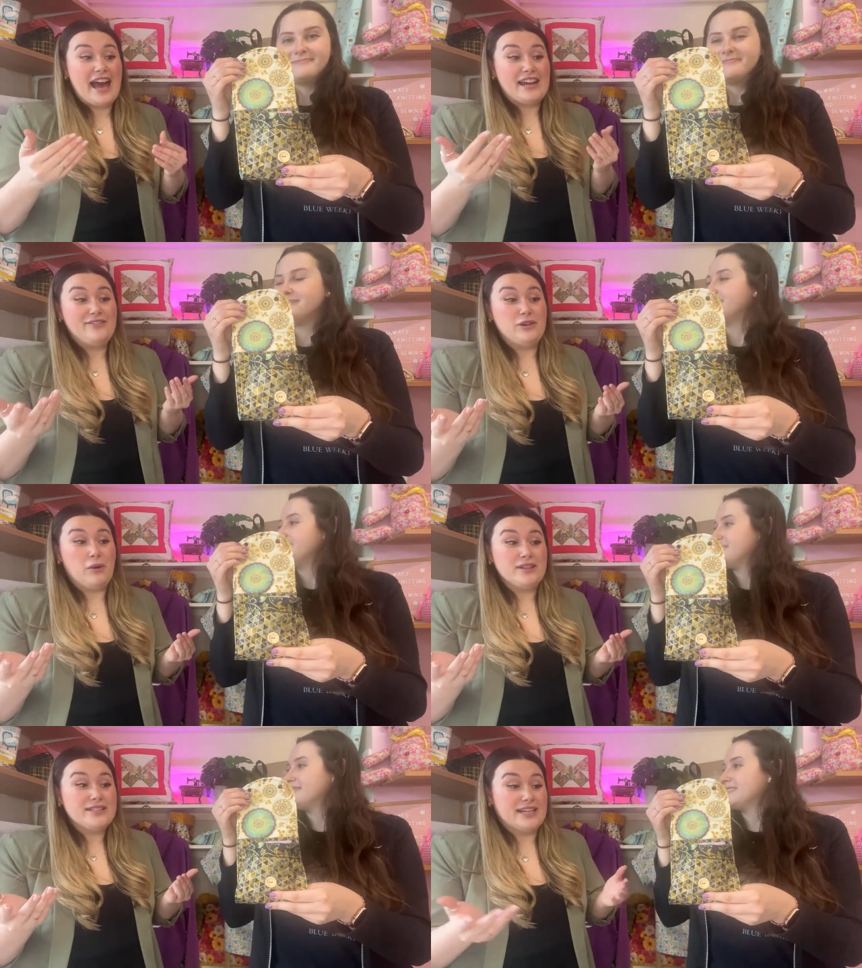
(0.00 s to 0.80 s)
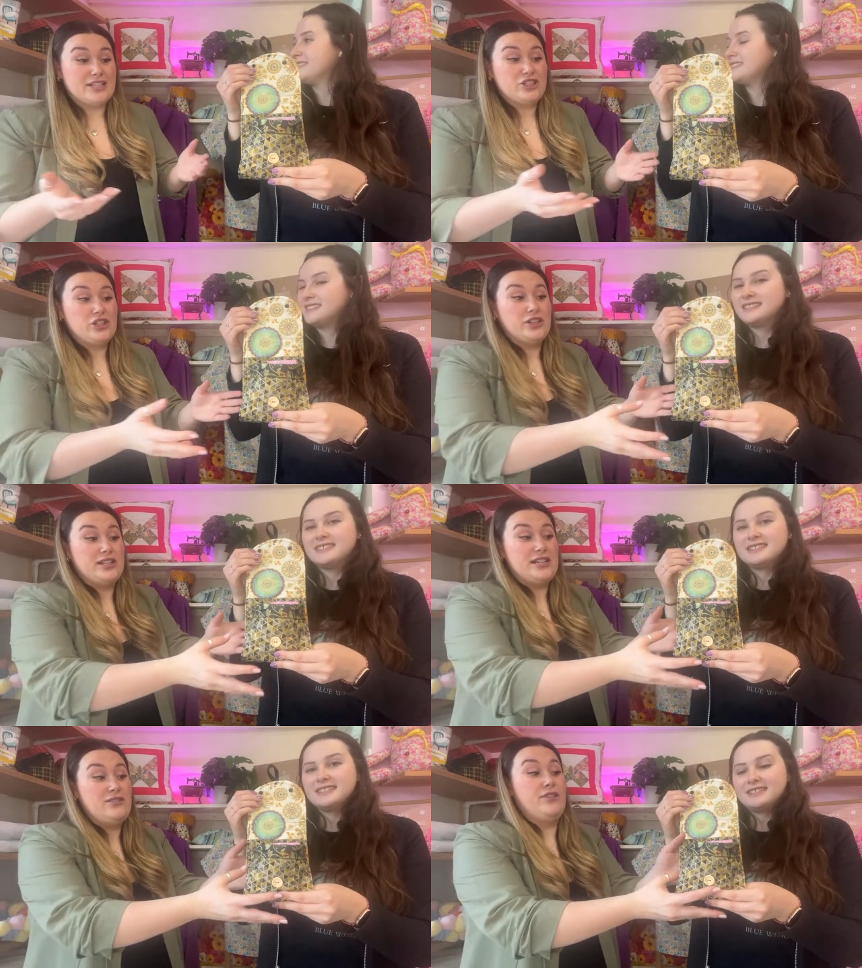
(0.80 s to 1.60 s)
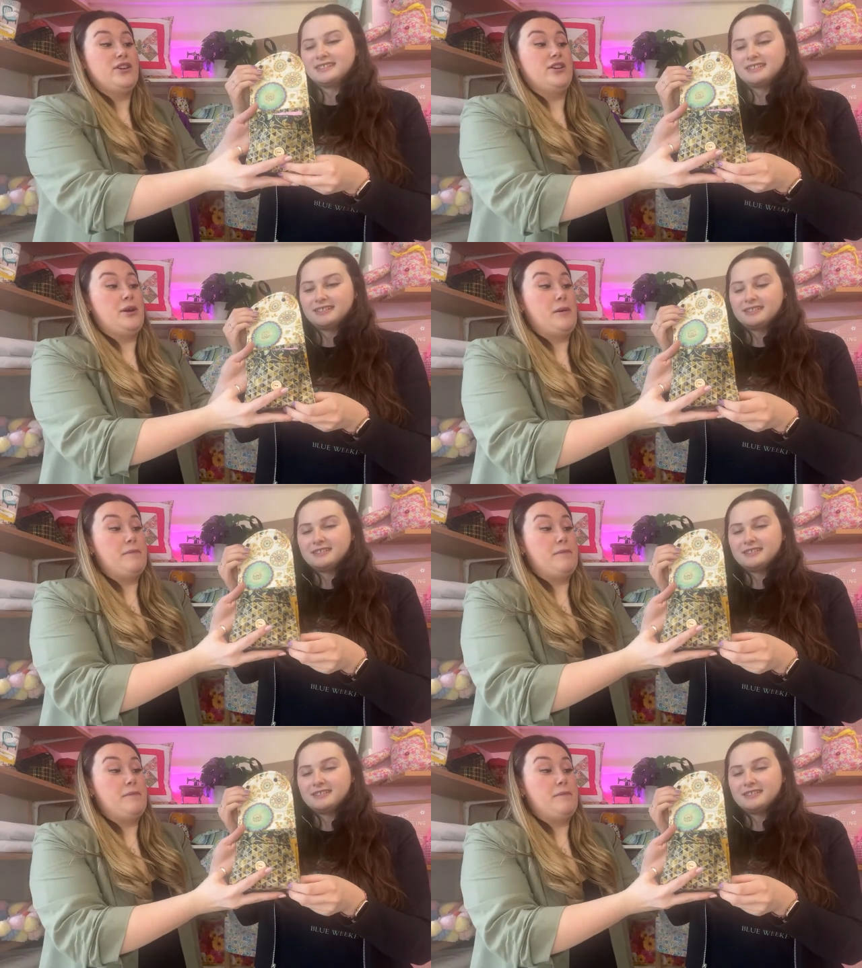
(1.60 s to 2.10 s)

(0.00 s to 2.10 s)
Speaker 1: And if you wanted, you could even